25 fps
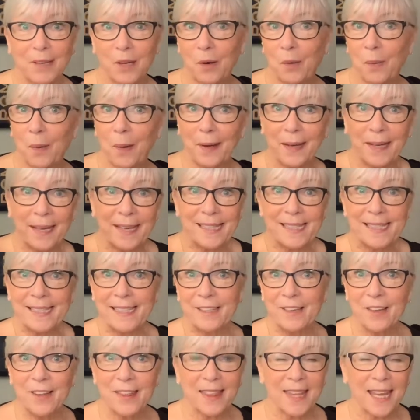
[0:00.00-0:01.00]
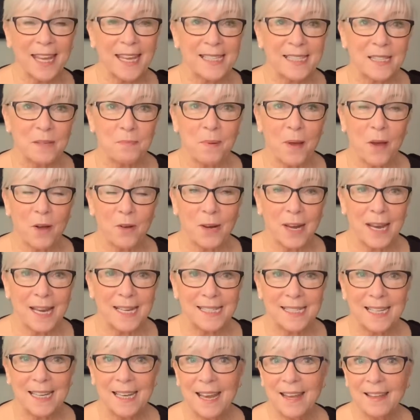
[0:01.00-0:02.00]
quirkiest little things about
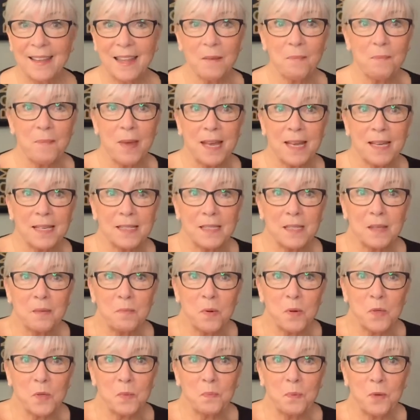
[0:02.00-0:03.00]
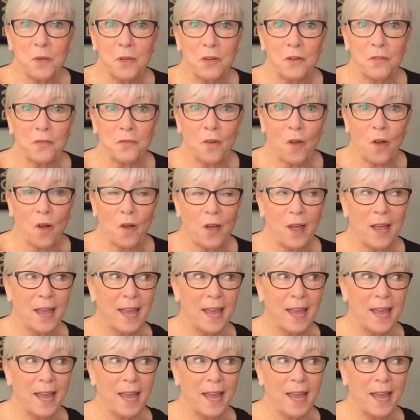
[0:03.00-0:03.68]
us that make us the most beautiful.